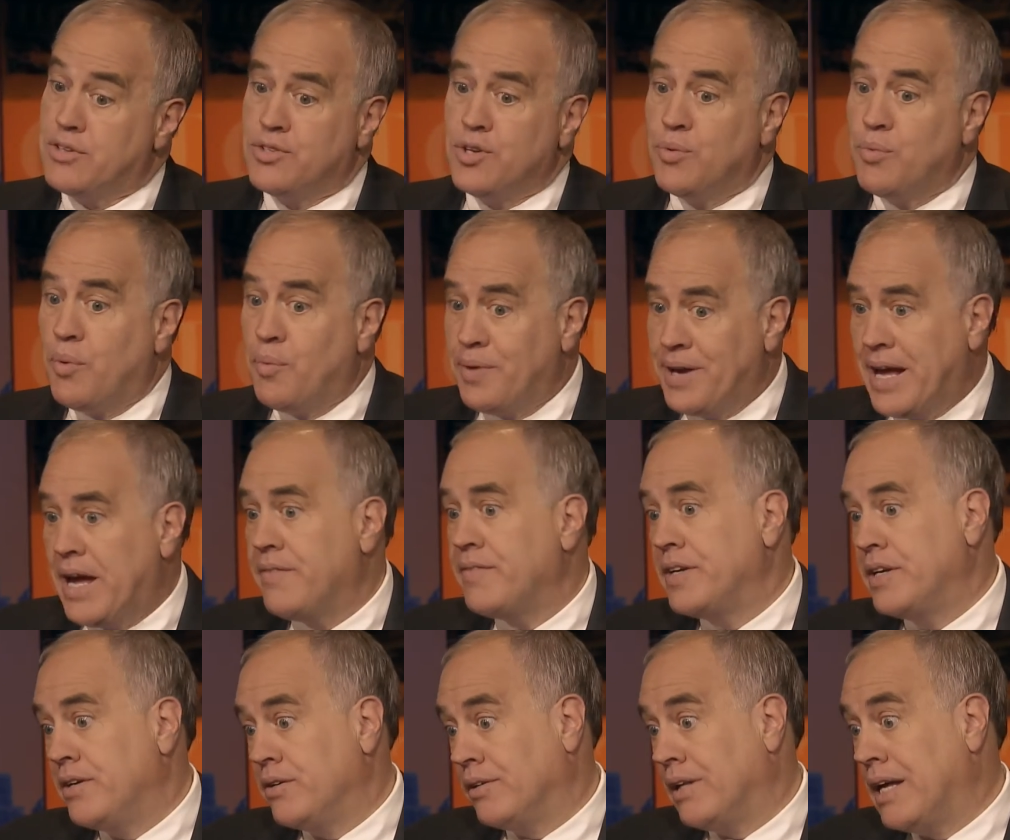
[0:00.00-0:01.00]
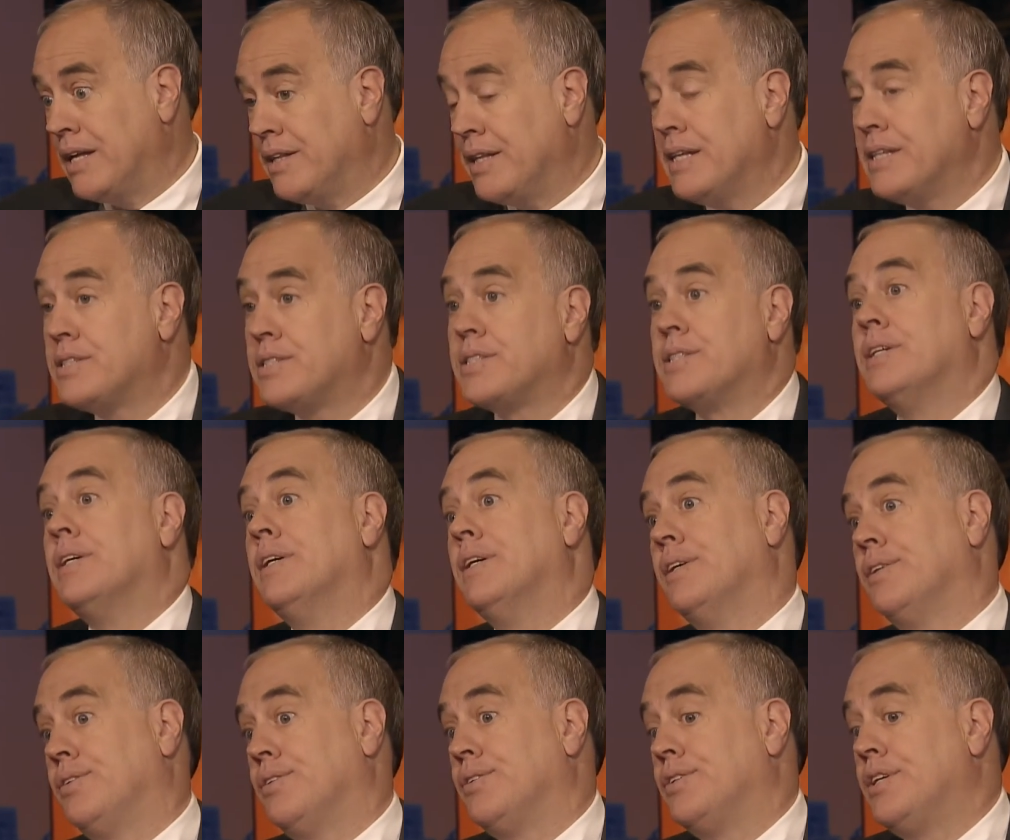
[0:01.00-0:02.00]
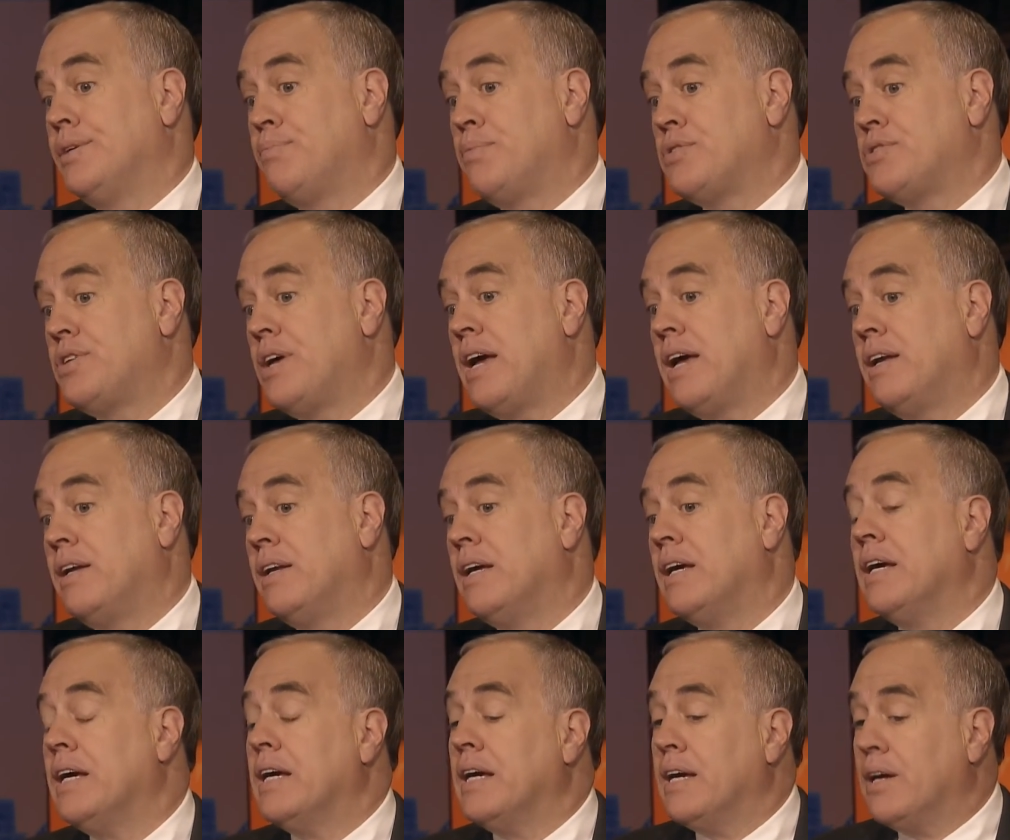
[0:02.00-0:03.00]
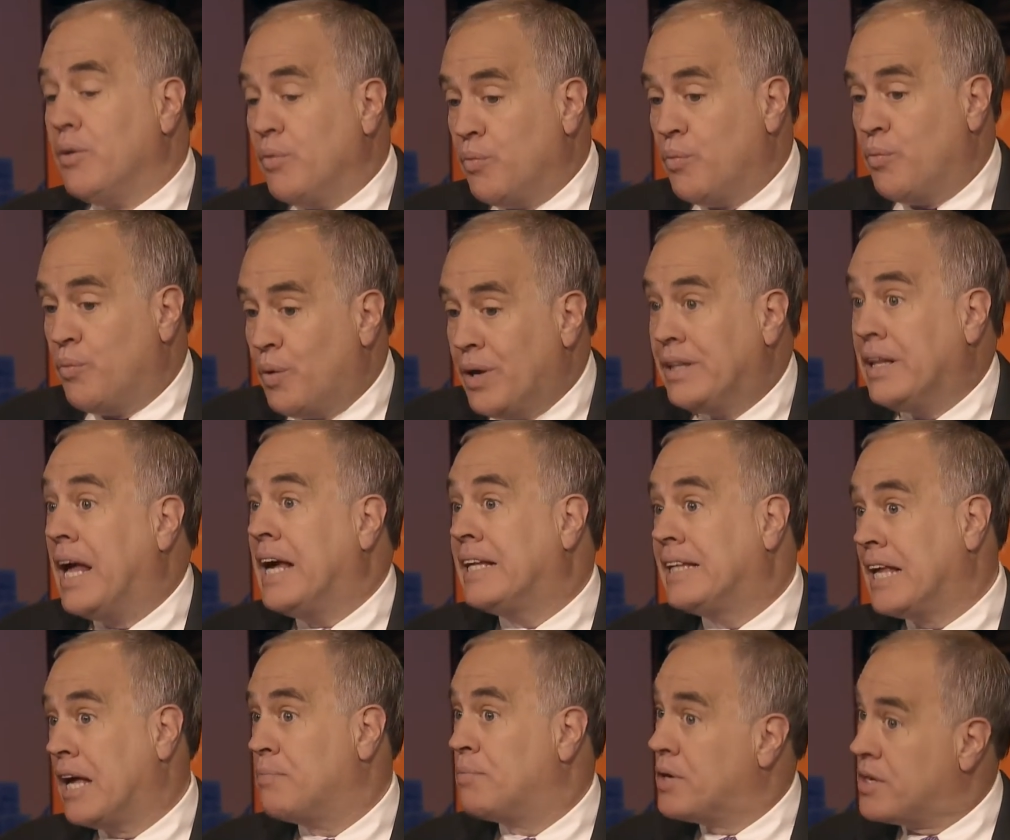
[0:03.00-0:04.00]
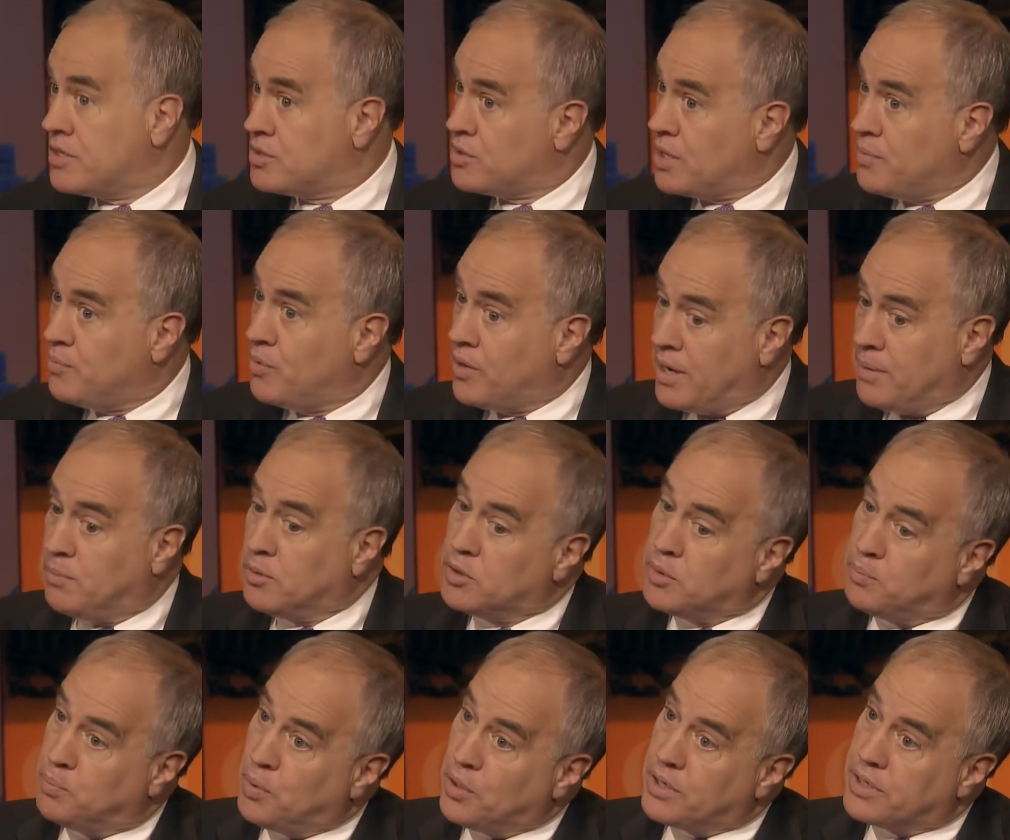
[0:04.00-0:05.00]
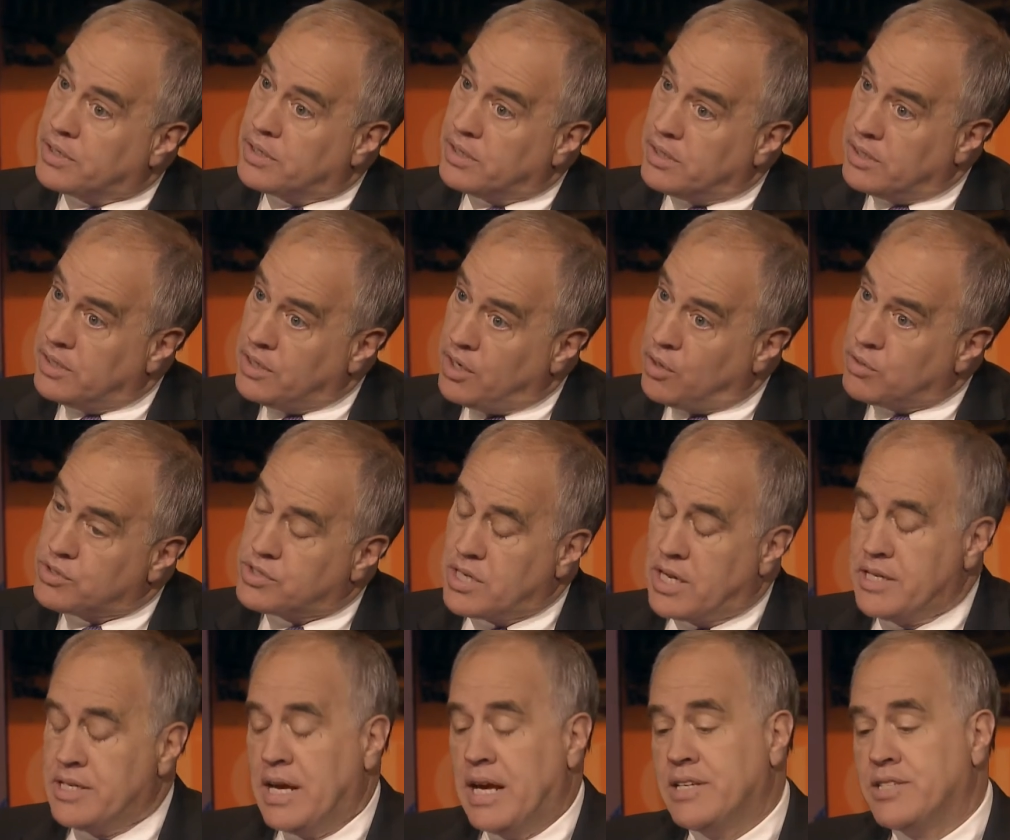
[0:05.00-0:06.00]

So when we have a year like this, 13 percent we like that because then we're able to book sure, you know, a, sure.